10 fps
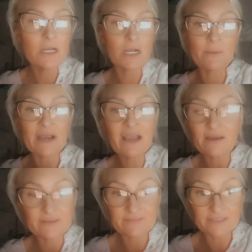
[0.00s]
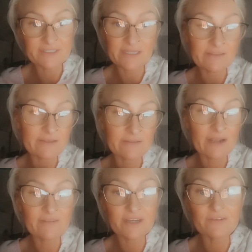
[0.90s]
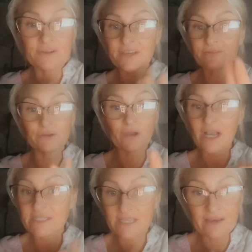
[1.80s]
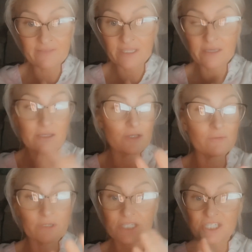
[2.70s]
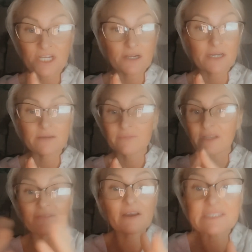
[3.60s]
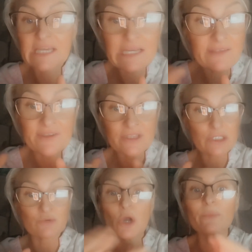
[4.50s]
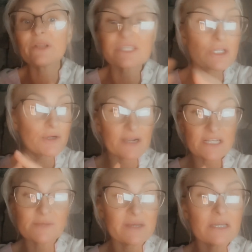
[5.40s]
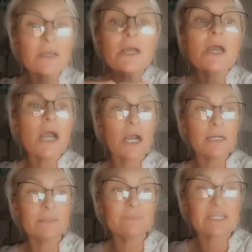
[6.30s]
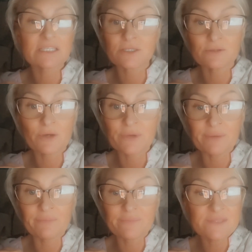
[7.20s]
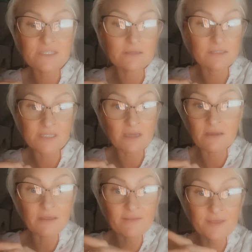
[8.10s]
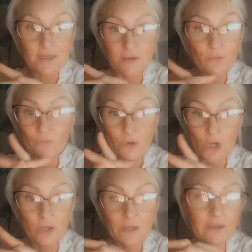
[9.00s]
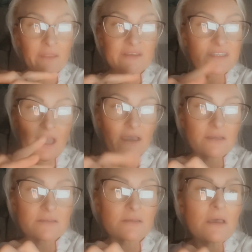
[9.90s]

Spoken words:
I haven't found anything that I've covered. If you guys have any and you want to share it, and if I say anything that's wrong, please correct me, because I do not want to say anything wrong in this case.